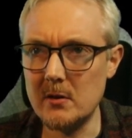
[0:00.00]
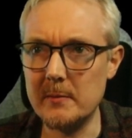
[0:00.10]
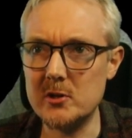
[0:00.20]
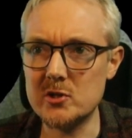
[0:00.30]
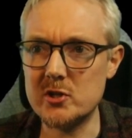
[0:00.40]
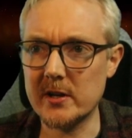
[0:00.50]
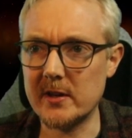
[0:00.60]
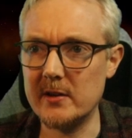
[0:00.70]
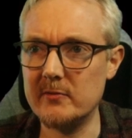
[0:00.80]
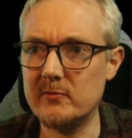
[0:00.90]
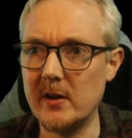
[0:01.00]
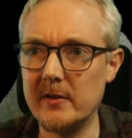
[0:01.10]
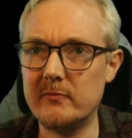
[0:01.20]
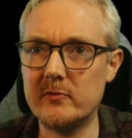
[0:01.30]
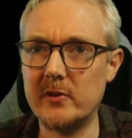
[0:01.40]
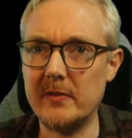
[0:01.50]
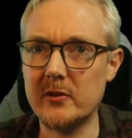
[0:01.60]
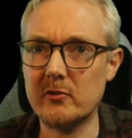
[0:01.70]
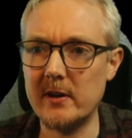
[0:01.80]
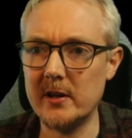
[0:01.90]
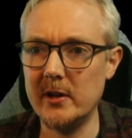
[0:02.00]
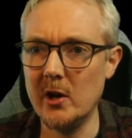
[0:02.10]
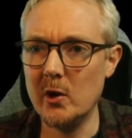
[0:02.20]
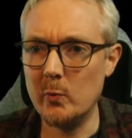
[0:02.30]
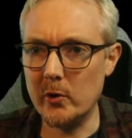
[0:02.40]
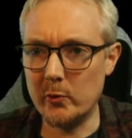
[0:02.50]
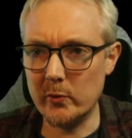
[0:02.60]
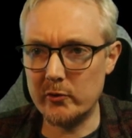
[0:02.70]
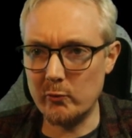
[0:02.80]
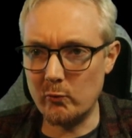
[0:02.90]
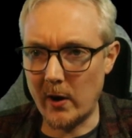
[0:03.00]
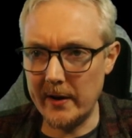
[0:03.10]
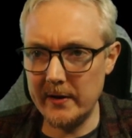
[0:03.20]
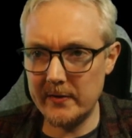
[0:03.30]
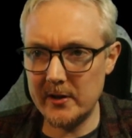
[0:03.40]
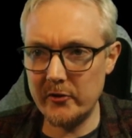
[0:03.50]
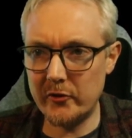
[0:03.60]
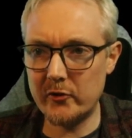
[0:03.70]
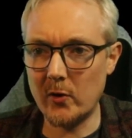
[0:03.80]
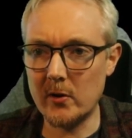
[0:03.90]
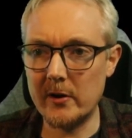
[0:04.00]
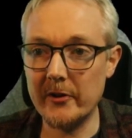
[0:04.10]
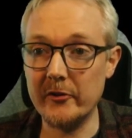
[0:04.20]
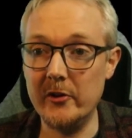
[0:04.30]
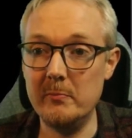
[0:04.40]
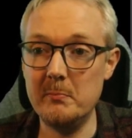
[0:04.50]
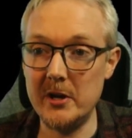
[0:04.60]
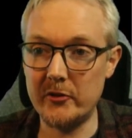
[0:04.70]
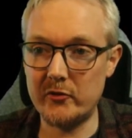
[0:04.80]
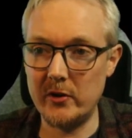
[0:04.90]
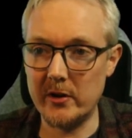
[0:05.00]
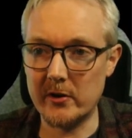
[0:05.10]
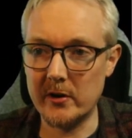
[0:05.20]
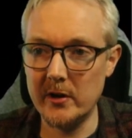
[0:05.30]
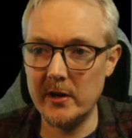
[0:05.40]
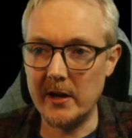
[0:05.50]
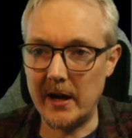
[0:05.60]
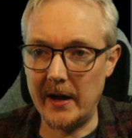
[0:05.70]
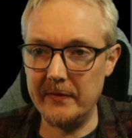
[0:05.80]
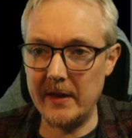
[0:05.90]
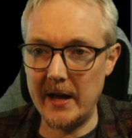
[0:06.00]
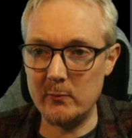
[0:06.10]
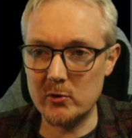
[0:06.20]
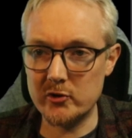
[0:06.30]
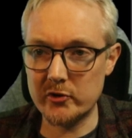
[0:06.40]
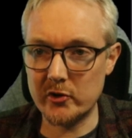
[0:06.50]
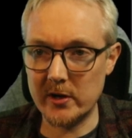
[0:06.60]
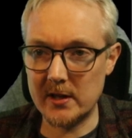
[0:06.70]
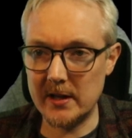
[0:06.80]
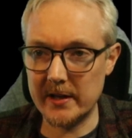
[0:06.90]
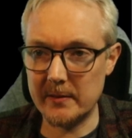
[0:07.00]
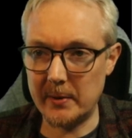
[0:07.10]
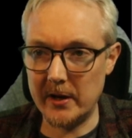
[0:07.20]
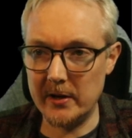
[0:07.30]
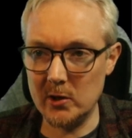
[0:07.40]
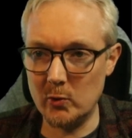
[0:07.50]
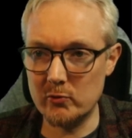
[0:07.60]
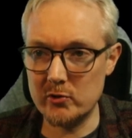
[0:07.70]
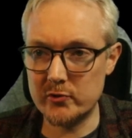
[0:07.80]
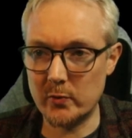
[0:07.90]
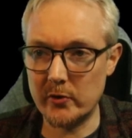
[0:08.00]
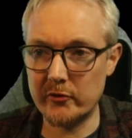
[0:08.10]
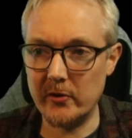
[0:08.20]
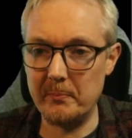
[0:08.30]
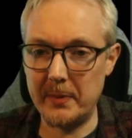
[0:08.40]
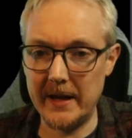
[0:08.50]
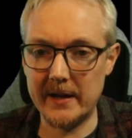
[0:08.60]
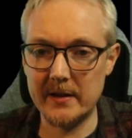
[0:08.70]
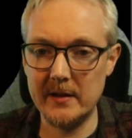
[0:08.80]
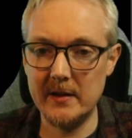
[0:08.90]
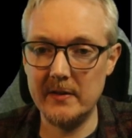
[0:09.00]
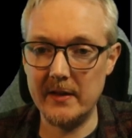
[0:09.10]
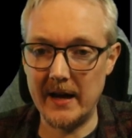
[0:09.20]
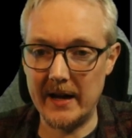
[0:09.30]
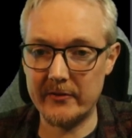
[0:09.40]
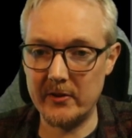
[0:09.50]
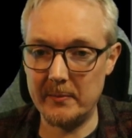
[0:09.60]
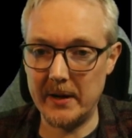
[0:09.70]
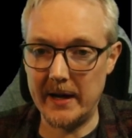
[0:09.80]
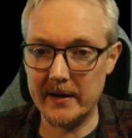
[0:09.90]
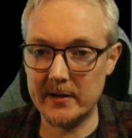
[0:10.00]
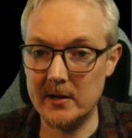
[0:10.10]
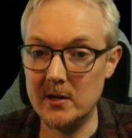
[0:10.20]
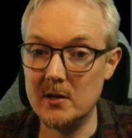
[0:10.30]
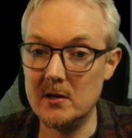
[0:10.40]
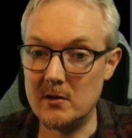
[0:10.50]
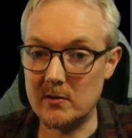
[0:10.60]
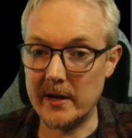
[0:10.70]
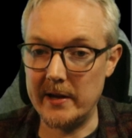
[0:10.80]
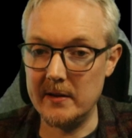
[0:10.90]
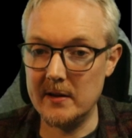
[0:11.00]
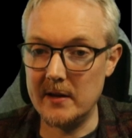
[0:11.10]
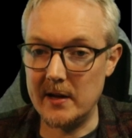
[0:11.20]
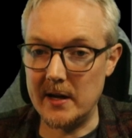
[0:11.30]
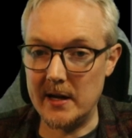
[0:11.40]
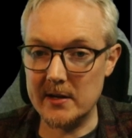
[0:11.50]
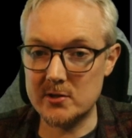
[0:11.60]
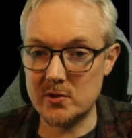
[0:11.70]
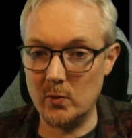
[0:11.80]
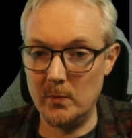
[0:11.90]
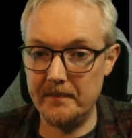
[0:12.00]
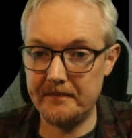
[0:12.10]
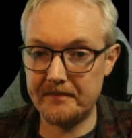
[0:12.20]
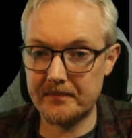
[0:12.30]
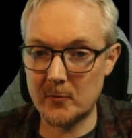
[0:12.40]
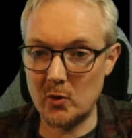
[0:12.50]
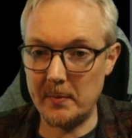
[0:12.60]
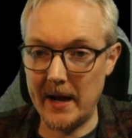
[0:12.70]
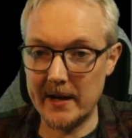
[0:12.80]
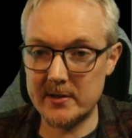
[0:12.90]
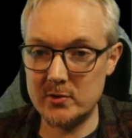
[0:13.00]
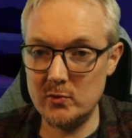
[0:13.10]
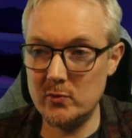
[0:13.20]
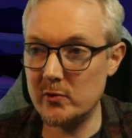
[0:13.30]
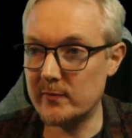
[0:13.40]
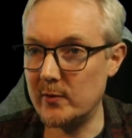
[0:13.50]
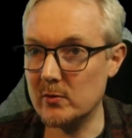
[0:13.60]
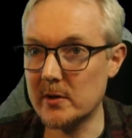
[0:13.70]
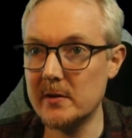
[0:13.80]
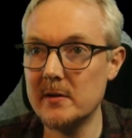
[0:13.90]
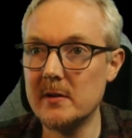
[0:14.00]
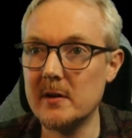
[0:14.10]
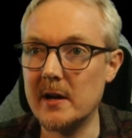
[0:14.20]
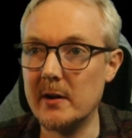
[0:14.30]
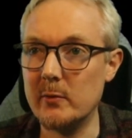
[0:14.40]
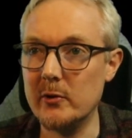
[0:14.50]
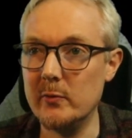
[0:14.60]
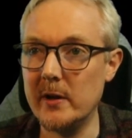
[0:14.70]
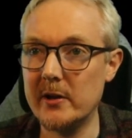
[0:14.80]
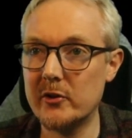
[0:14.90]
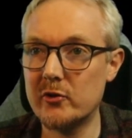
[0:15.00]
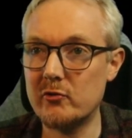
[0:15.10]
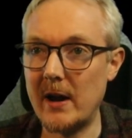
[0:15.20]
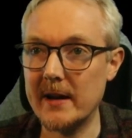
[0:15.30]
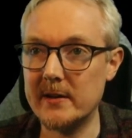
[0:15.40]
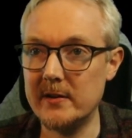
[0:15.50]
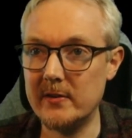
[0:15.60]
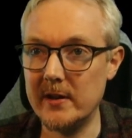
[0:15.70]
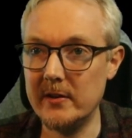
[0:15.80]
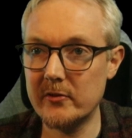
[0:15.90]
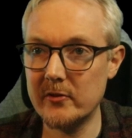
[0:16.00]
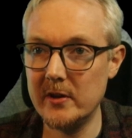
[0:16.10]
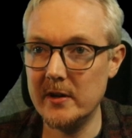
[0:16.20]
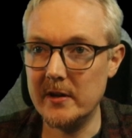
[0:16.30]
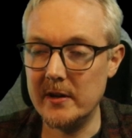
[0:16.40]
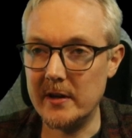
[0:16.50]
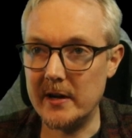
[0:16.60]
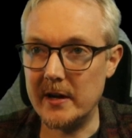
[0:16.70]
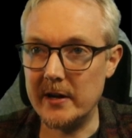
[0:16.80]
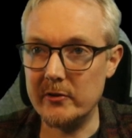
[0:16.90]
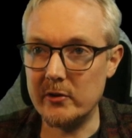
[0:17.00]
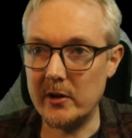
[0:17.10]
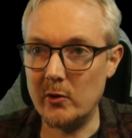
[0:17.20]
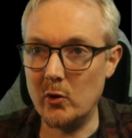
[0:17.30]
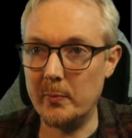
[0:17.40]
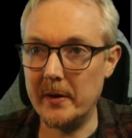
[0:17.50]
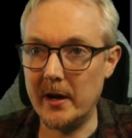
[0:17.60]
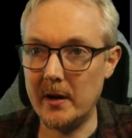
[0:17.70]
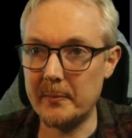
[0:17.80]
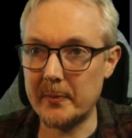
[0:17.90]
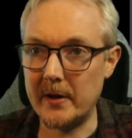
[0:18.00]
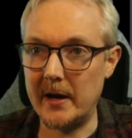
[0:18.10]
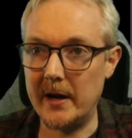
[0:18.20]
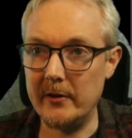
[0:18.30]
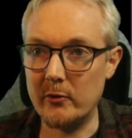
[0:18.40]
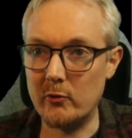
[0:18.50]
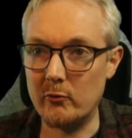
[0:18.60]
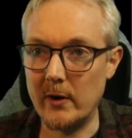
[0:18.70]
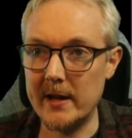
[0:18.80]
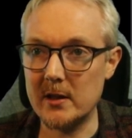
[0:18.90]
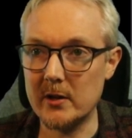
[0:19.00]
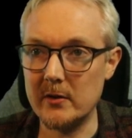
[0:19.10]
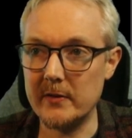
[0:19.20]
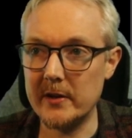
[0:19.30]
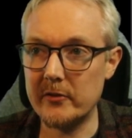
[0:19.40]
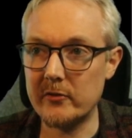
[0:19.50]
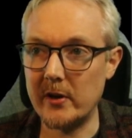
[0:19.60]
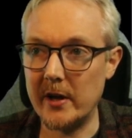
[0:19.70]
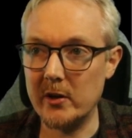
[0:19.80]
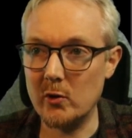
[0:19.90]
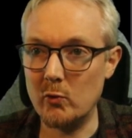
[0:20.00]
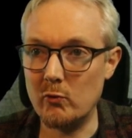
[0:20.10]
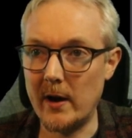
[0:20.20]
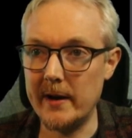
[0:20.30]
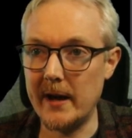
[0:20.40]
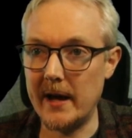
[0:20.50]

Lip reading: let me just check that I said this correctly, we're going to run the installer as an administrator, and then we're just going to click the button load resource and pick the asset pack. Okay, so go back to your folder where you extracted things, and open it up and right click on this and go run